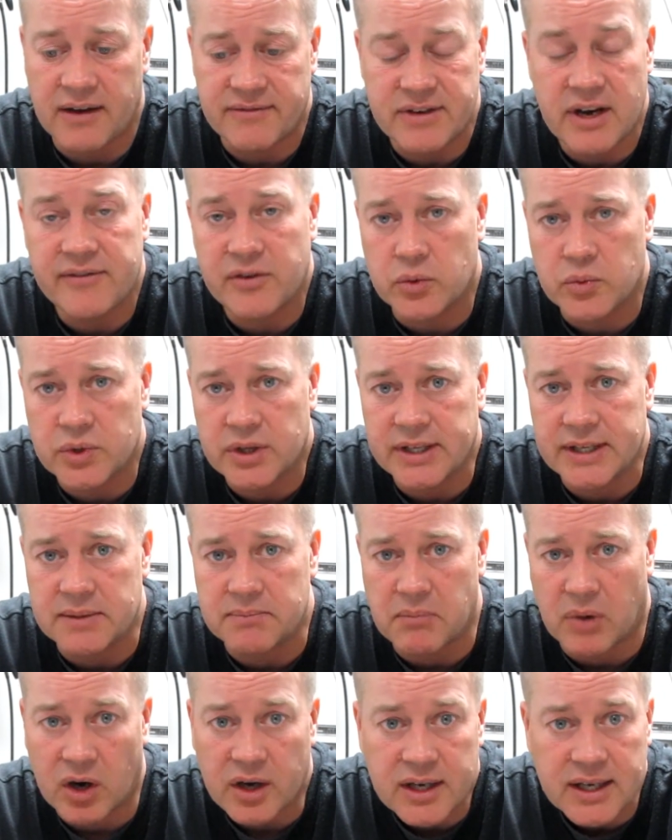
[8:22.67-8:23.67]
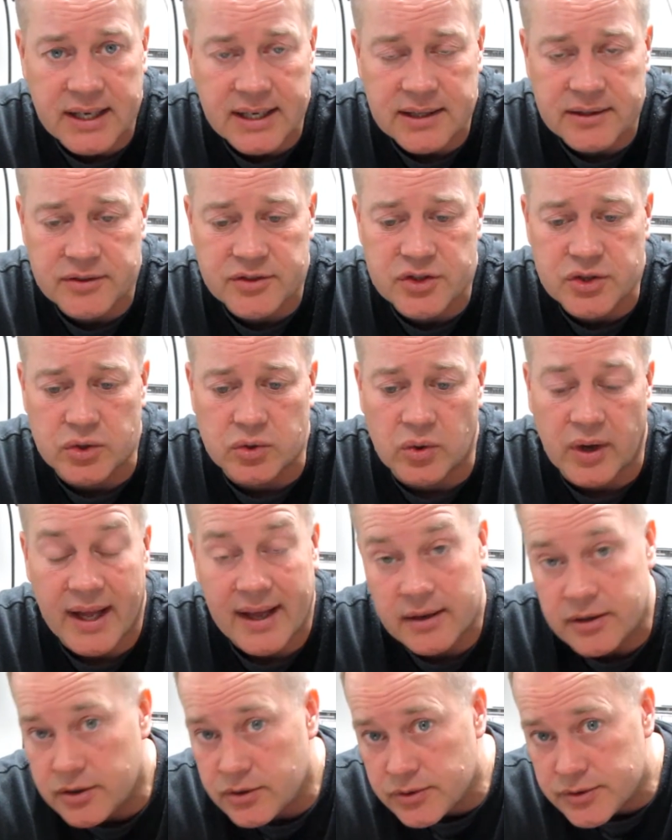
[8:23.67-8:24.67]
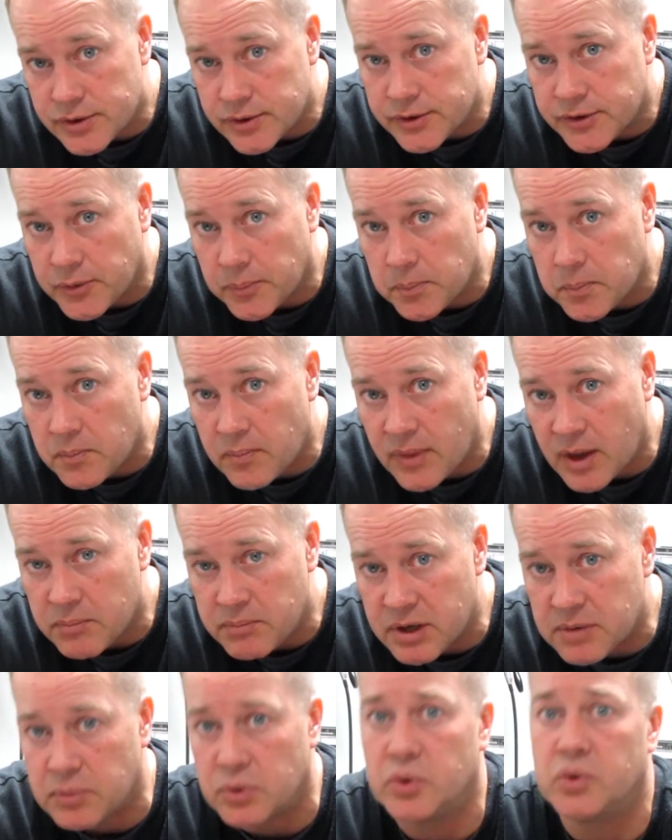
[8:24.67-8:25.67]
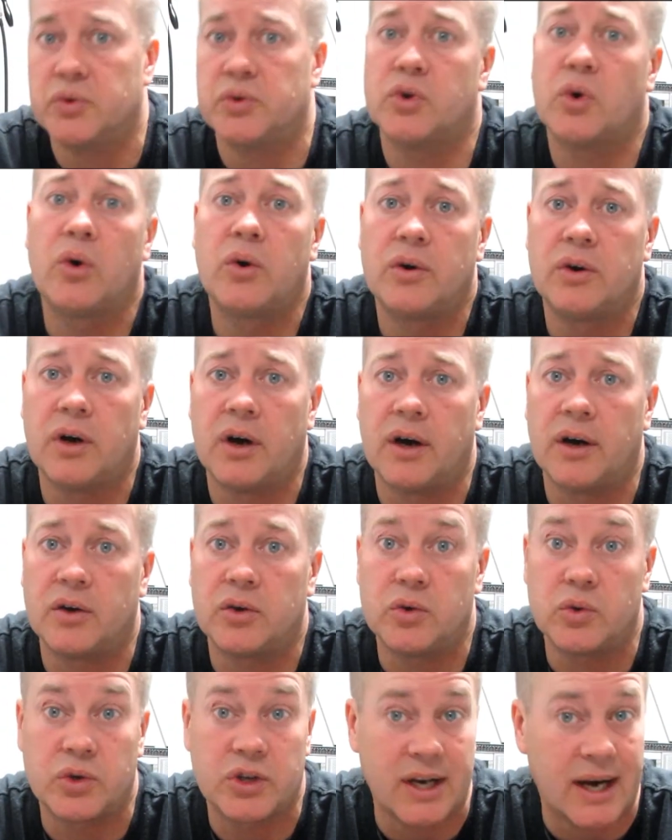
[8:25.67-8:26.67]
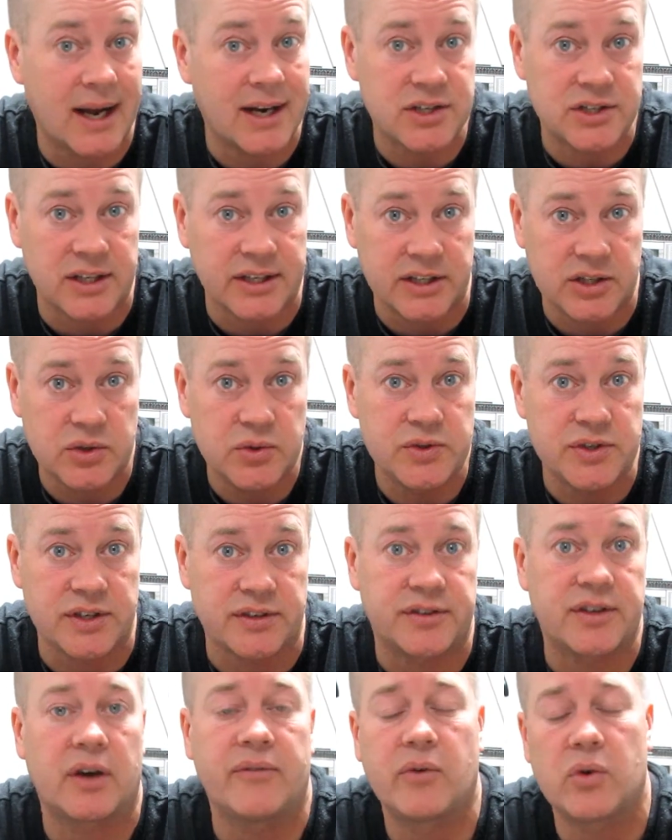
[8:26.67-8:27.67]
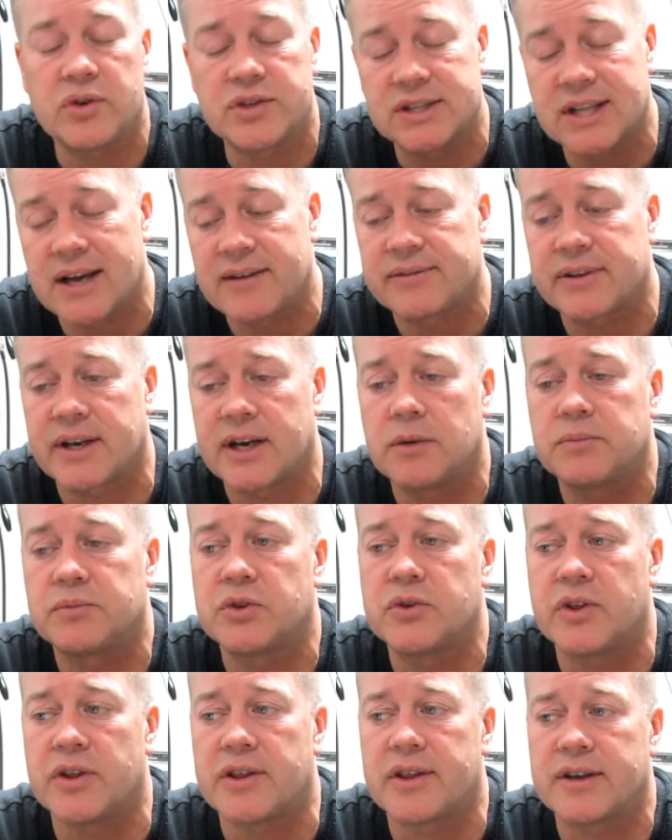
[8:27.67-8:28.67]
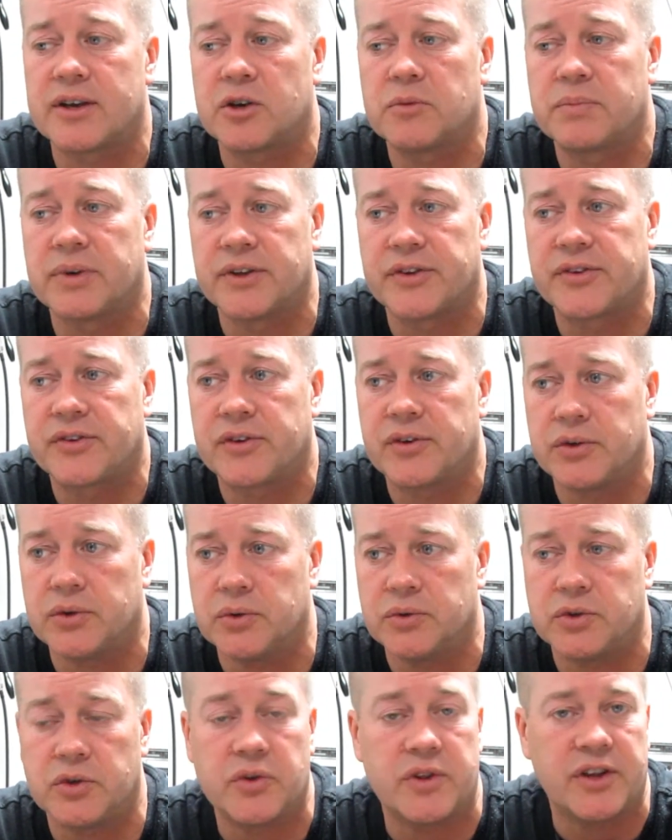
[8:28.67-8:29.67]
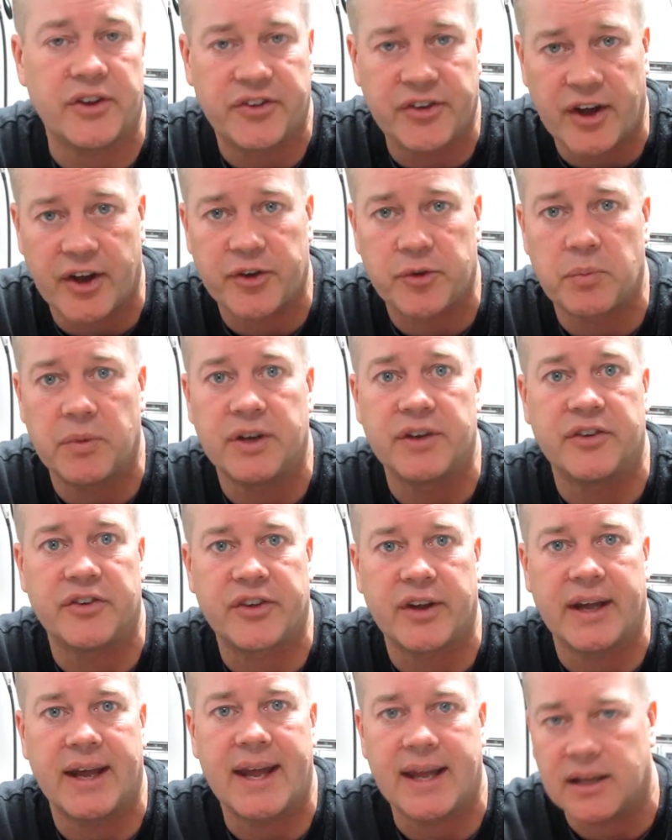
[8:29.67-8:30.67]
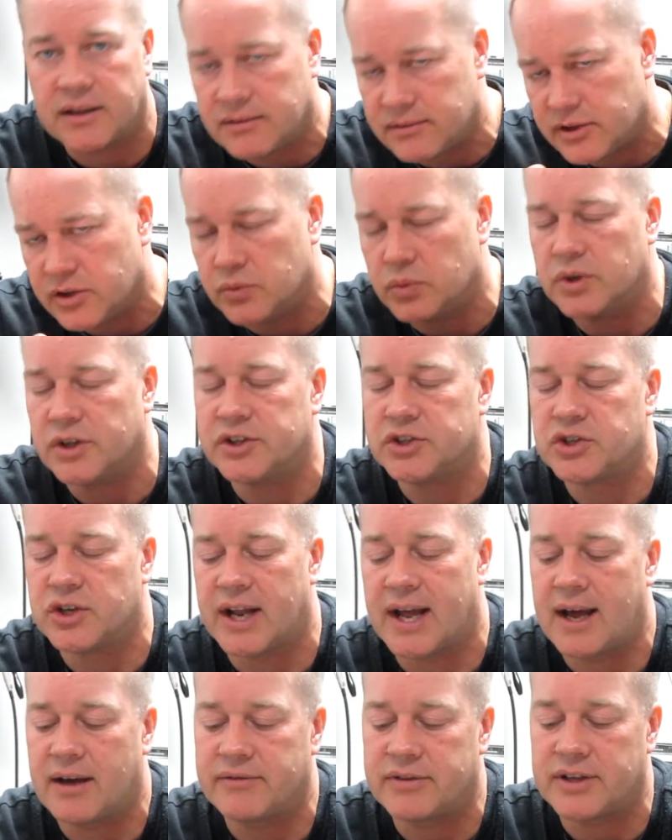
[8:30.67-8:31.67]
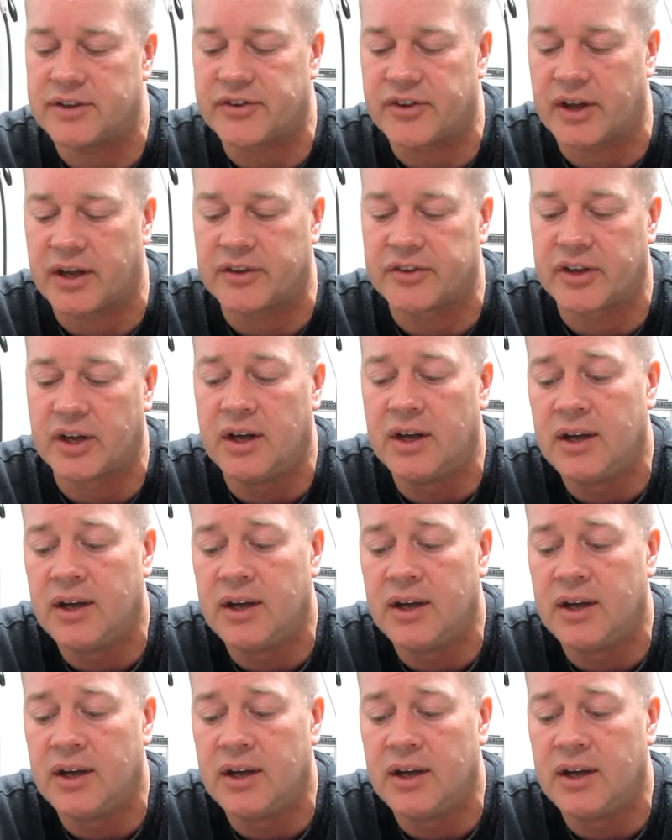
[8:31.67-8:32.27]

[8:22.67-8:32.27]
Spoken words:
never really marketed to end users, people who know who could actually use this. I've always left it up to the therapist to do the assessment and say, hey, you really should have these things.